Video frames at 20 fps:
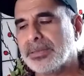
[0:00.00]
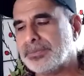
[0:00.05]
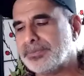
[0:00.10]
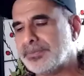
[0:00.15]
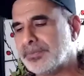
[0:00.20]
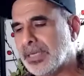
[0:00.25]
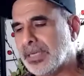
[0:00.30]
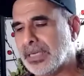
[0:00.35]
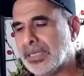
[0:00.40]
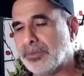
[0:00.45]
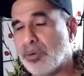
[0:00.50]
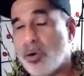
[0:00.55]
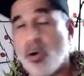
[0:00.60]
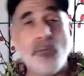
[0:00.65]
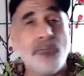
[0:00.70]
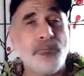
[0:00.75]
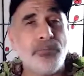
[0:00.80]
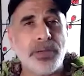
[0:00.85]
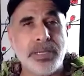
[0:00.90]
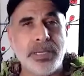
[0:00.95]

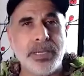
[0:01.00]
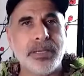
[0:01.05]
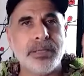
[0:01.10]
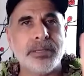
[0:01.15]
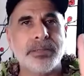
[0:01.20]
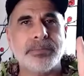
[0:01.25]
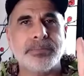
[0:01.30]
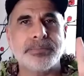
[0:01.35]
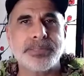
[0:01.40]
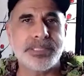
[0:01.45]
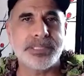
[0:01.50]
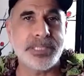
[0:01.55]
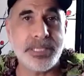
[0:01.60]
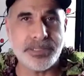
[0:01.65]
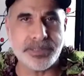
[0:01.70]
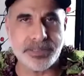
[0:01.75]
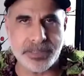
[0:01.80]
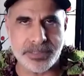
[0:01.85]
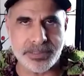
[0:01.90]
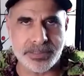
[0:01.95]
hopefully
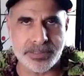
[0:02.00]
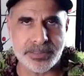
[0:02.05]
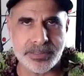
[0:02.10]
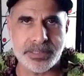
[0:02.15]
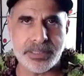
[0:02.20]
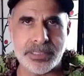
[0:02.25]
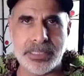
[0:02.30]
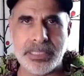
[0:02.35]
ceases.